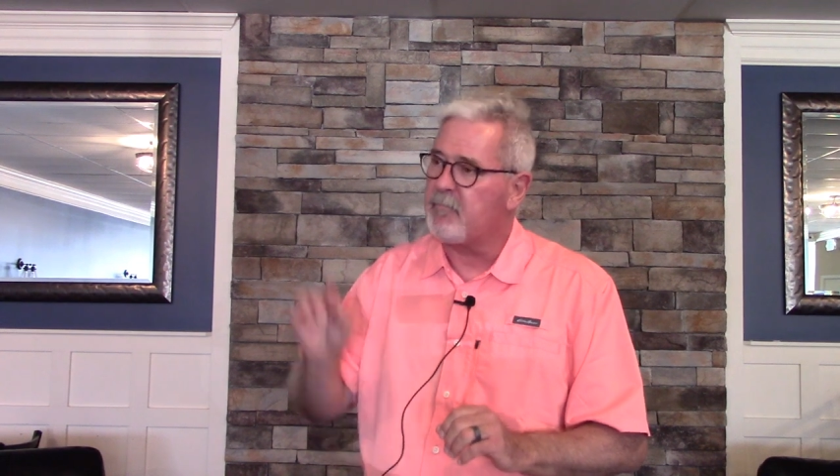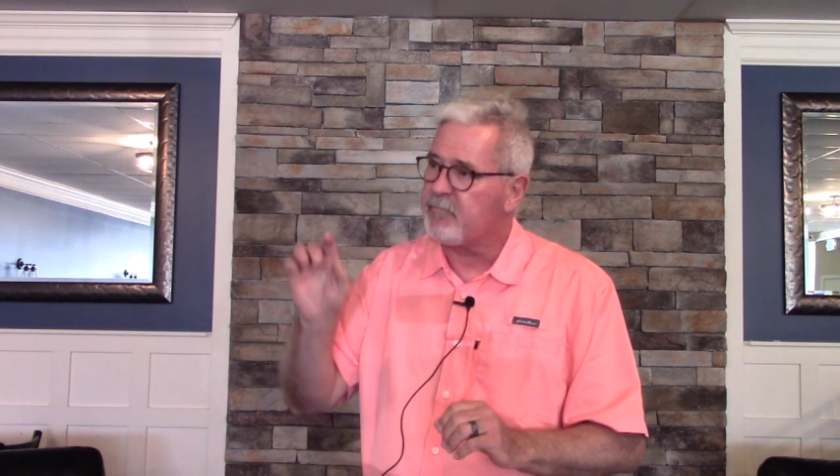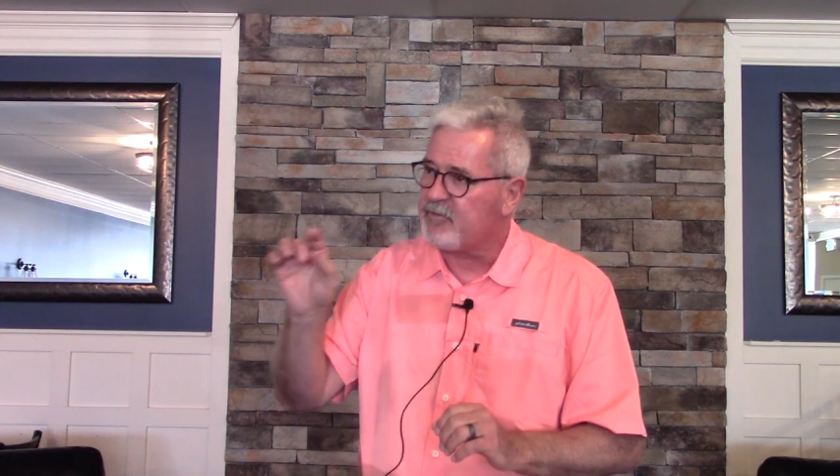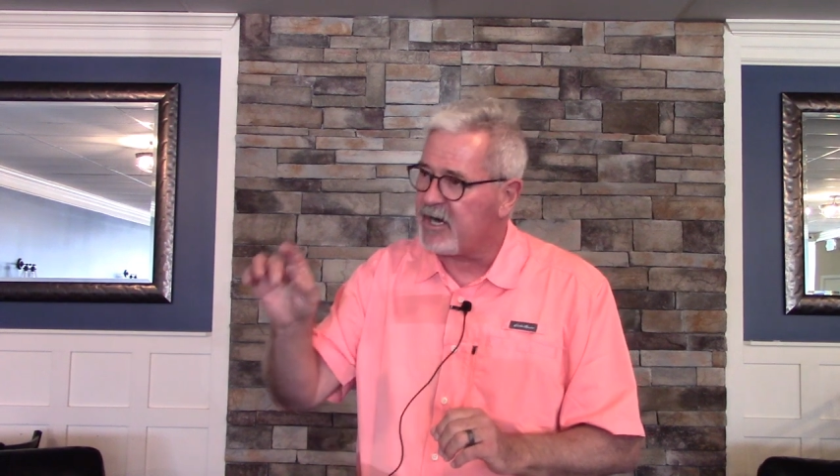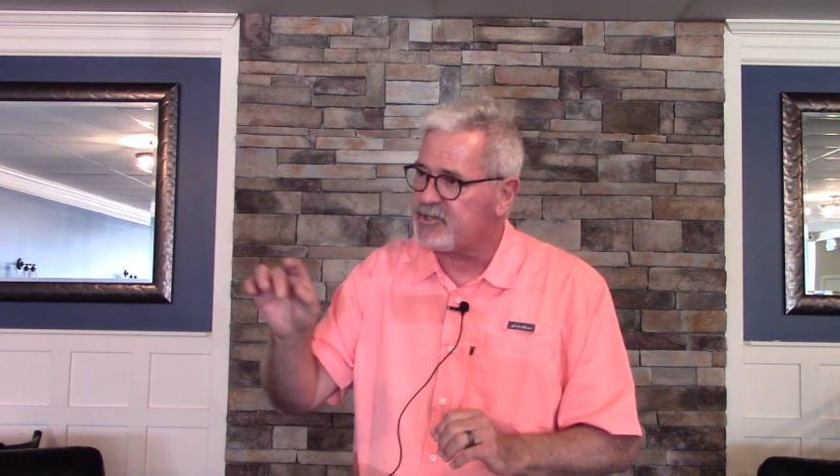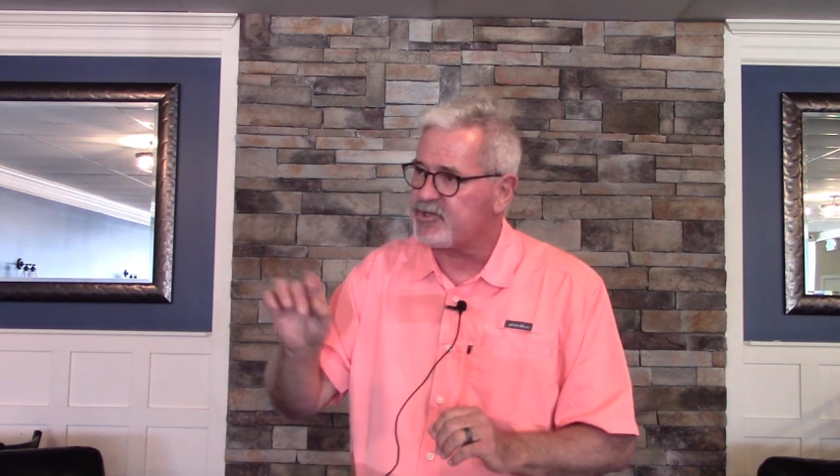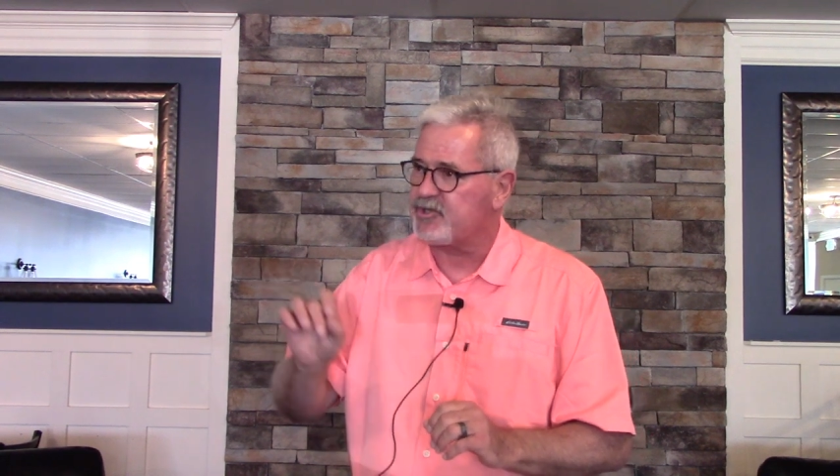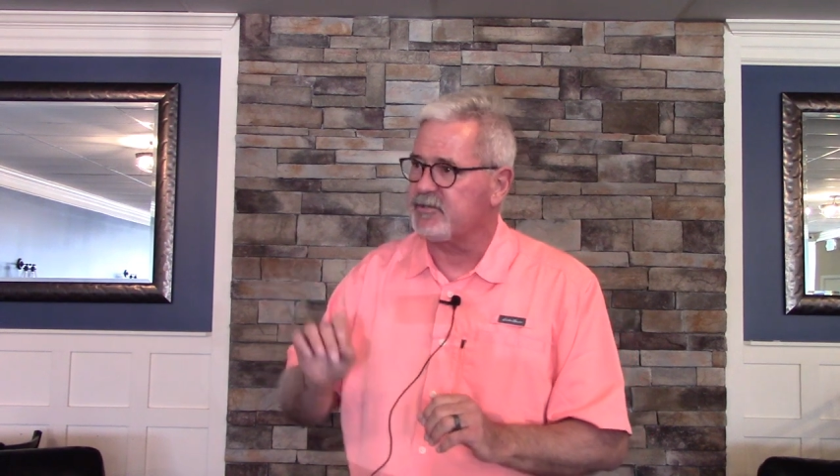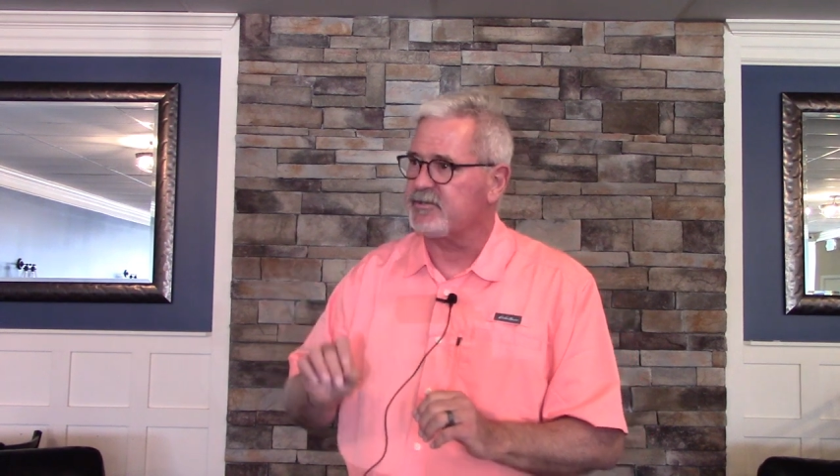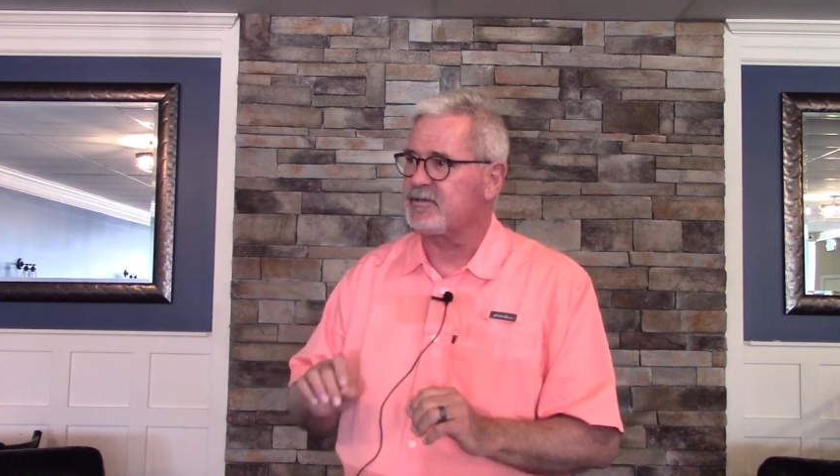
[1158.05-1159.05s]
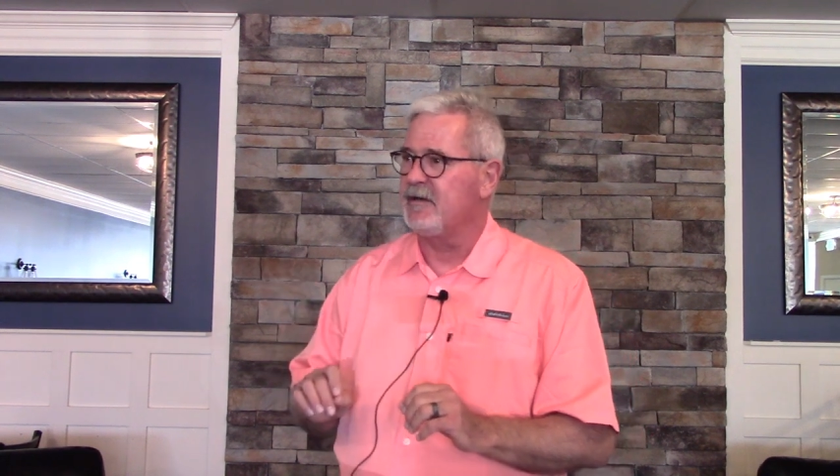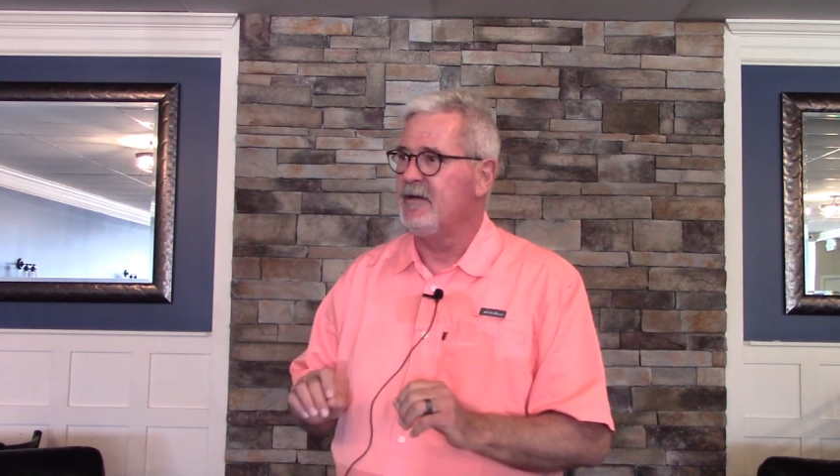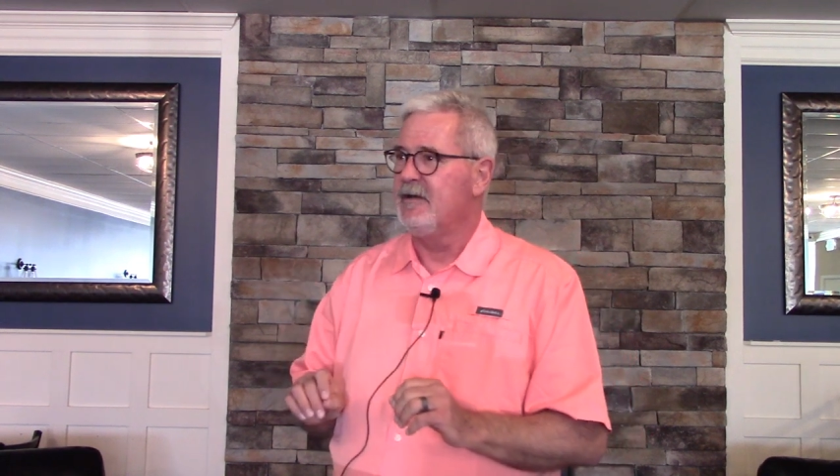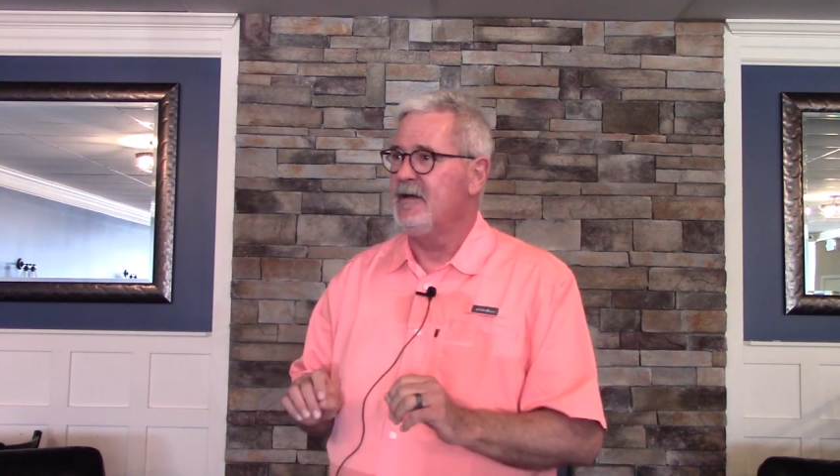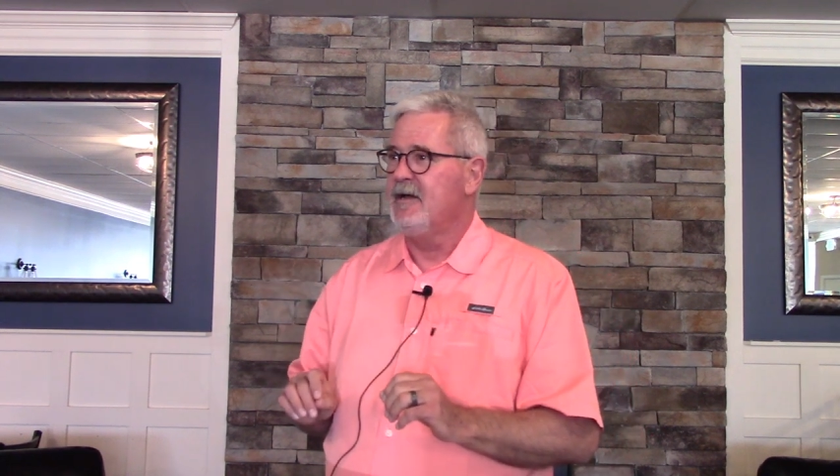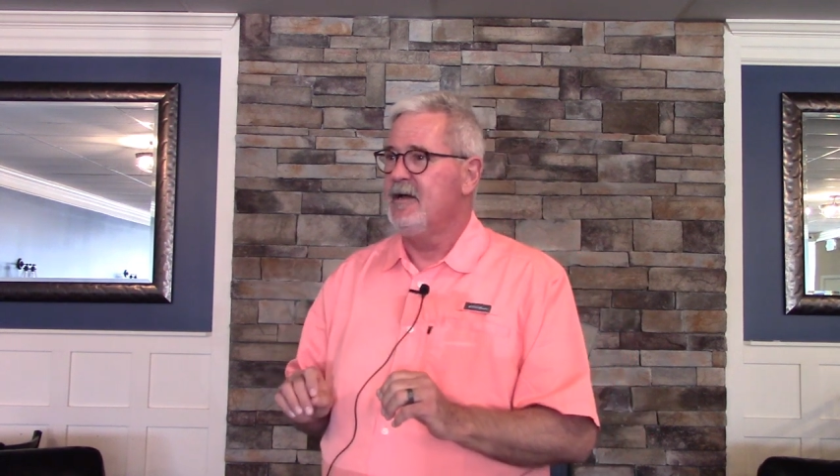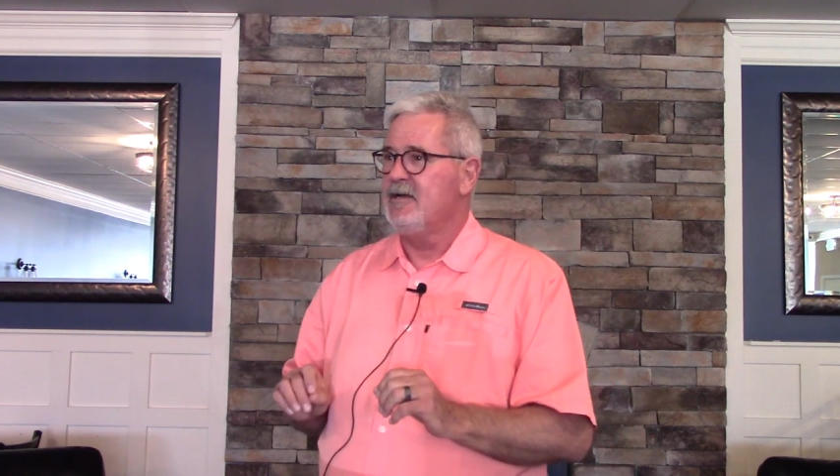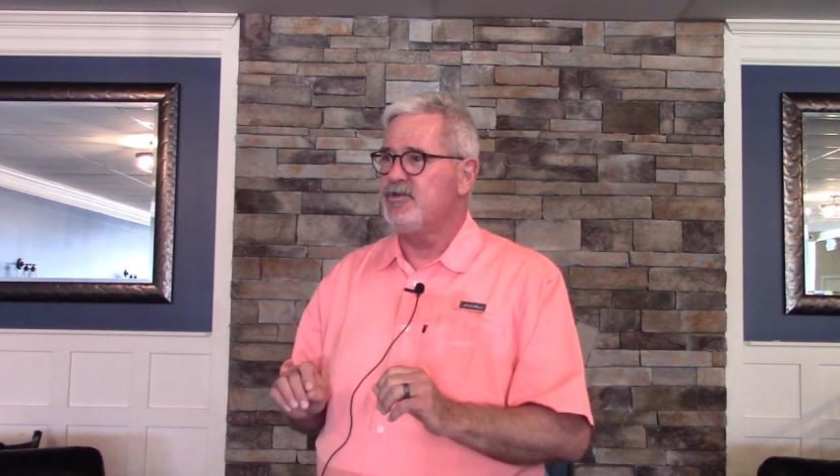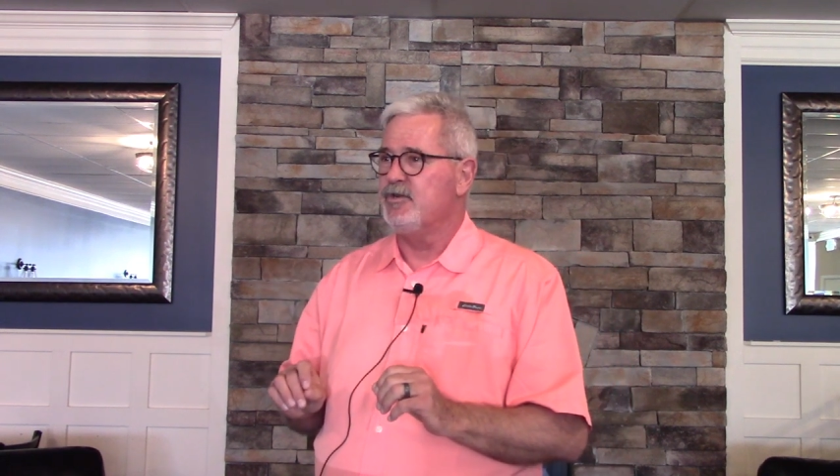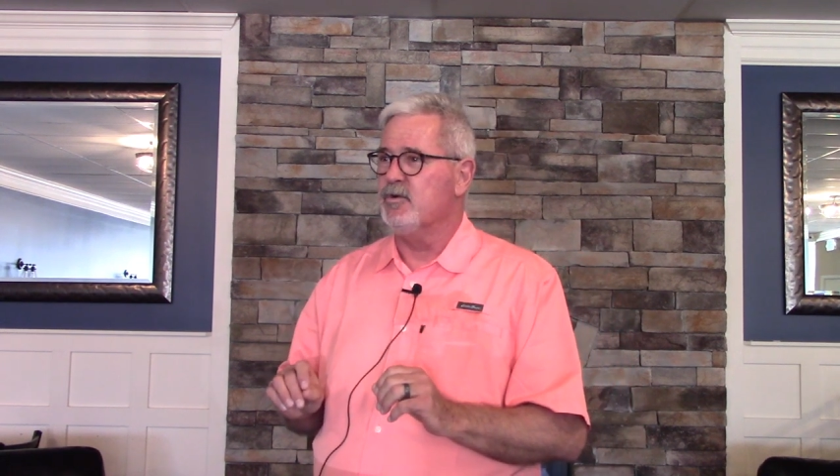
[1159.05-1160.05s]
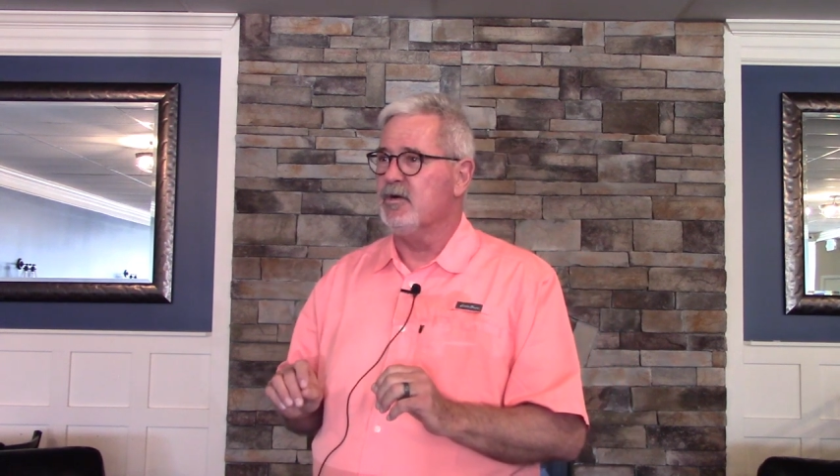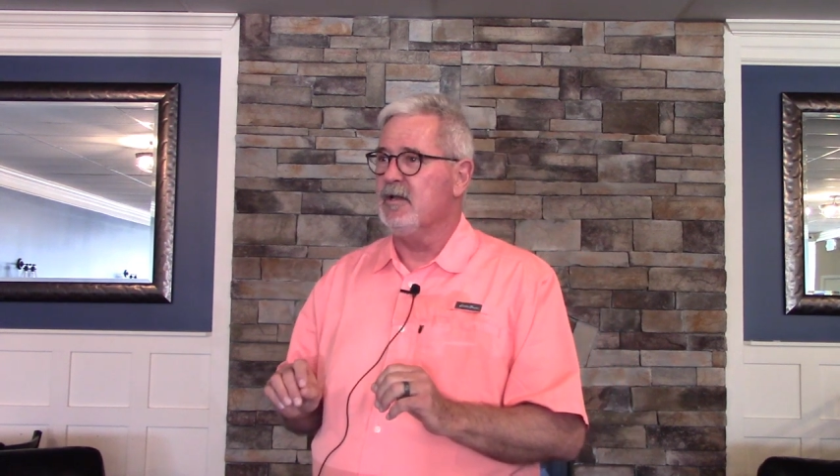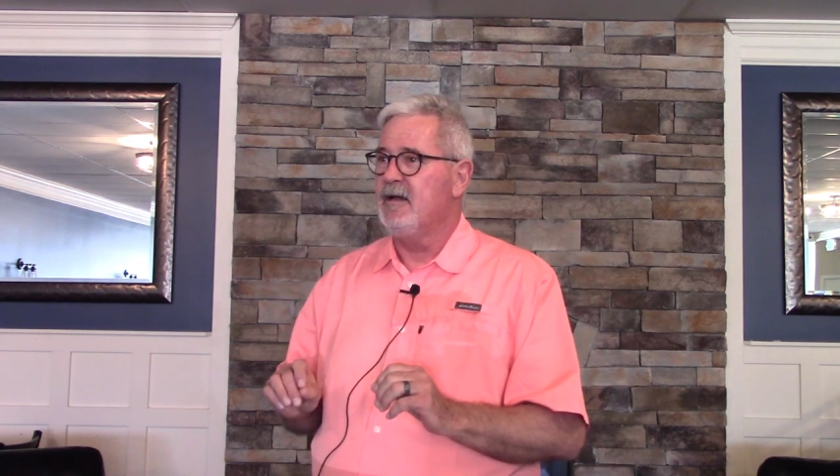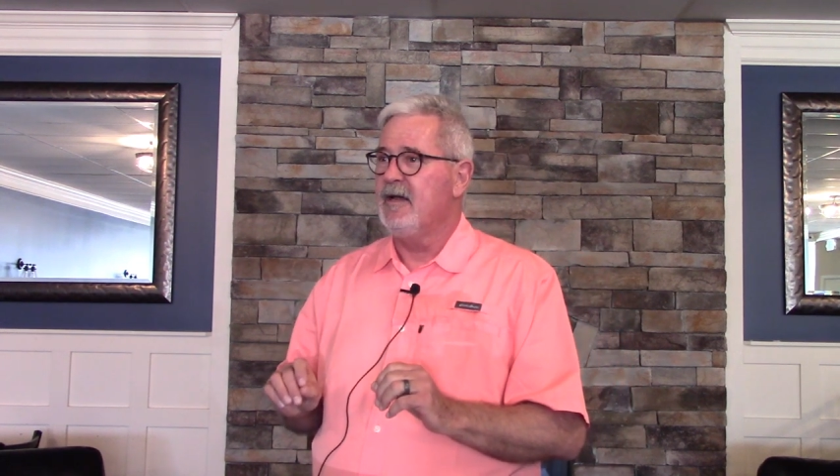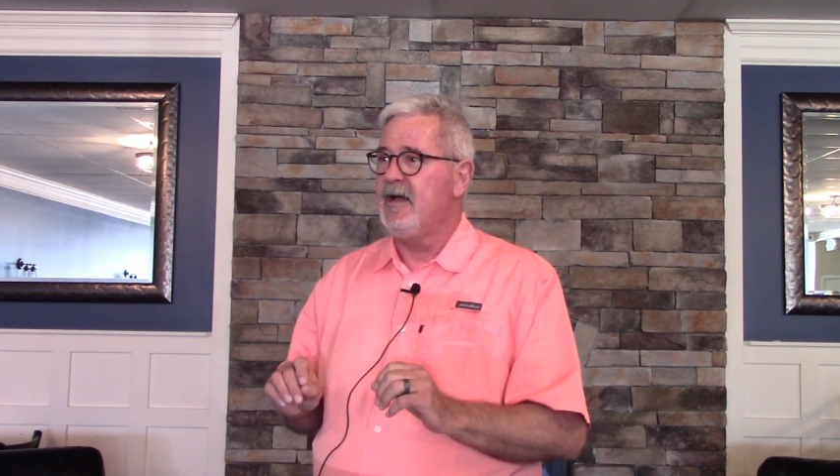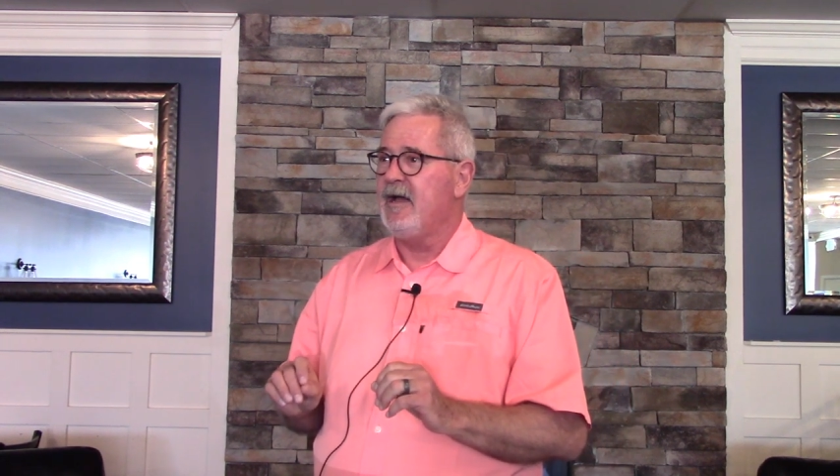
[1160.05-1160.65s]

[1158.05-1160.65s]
a precious jewel.